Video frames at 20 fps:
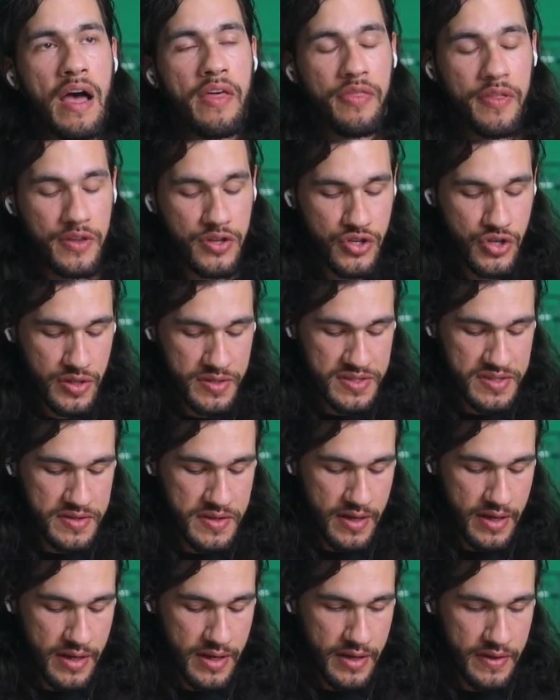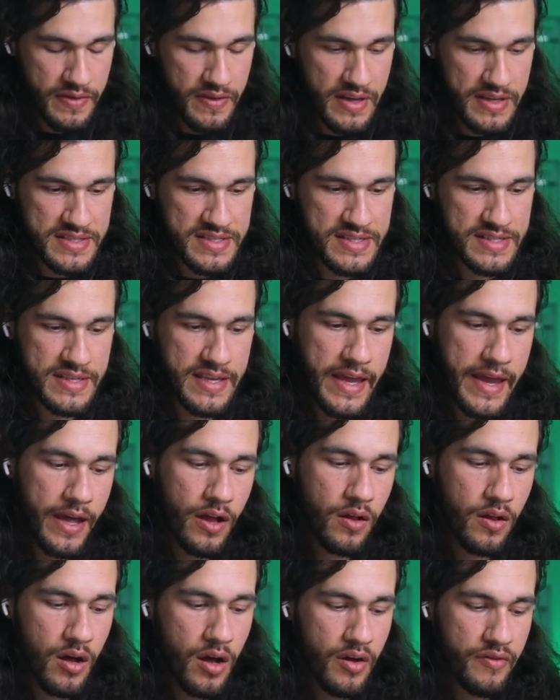think just the the
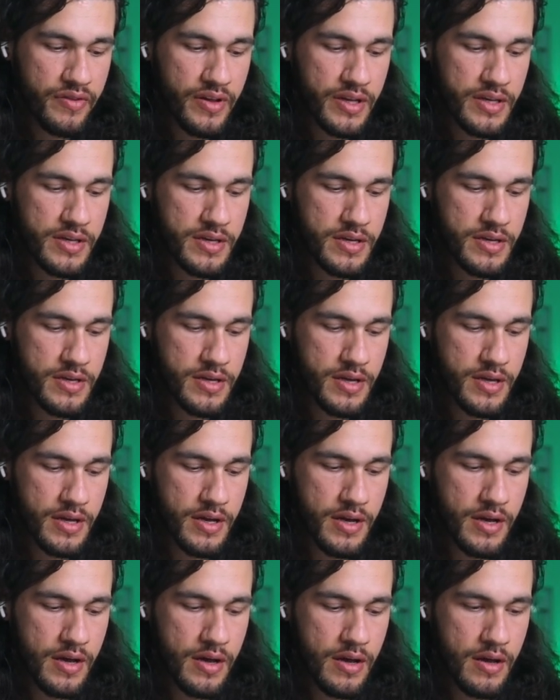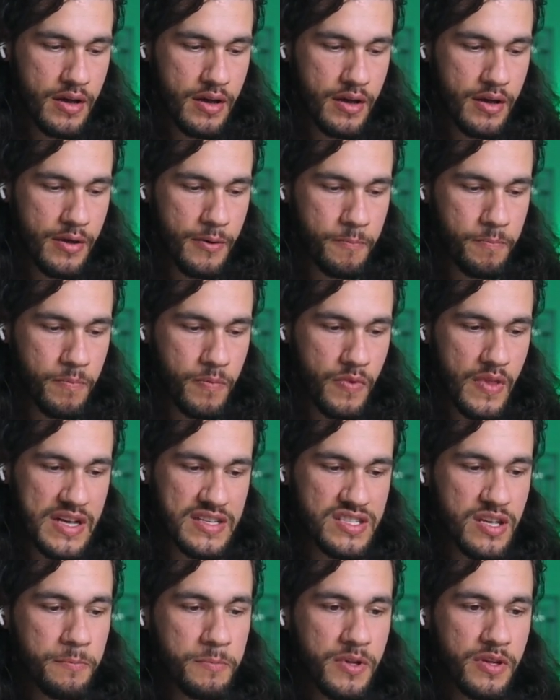scale of it. Uh, that's
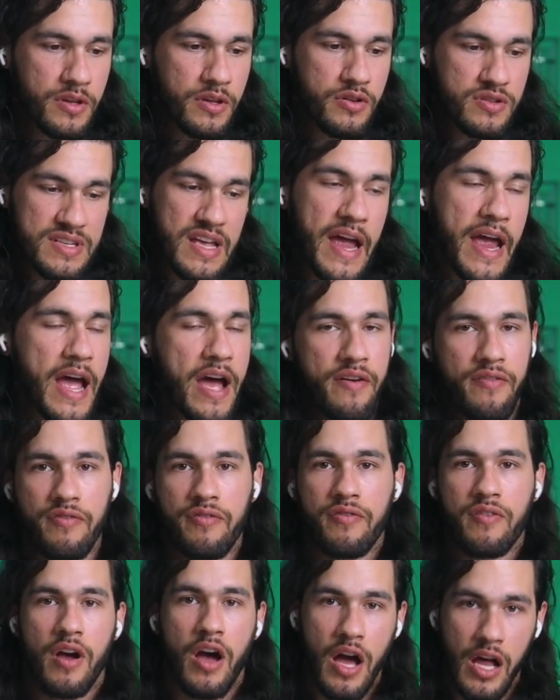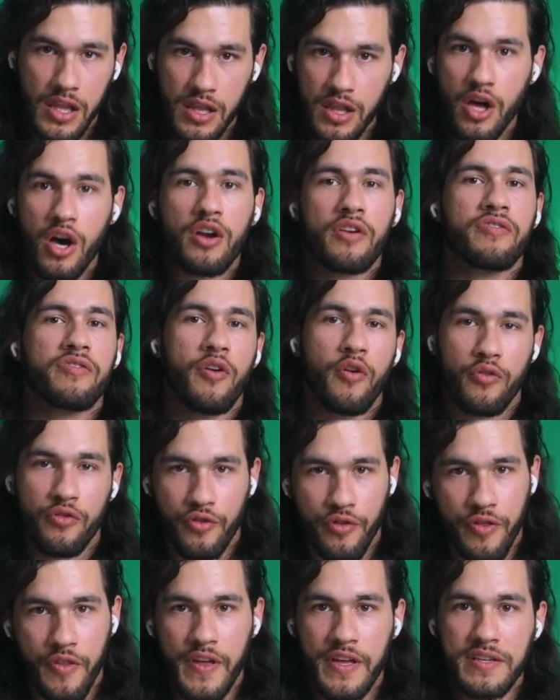something because I have a lot of other
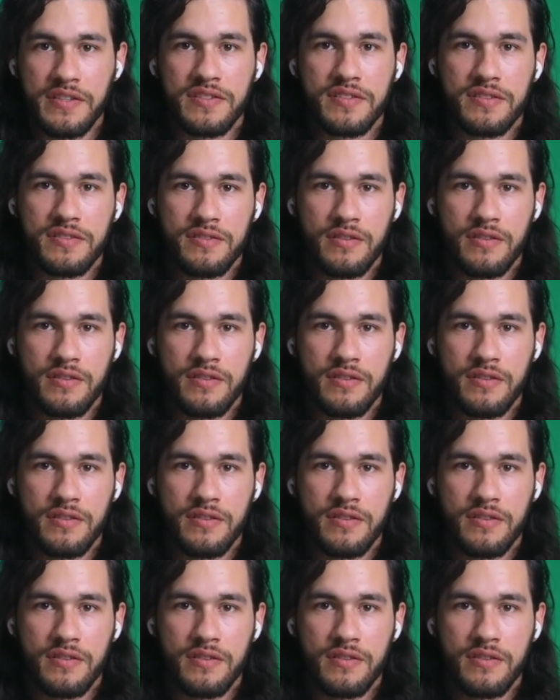things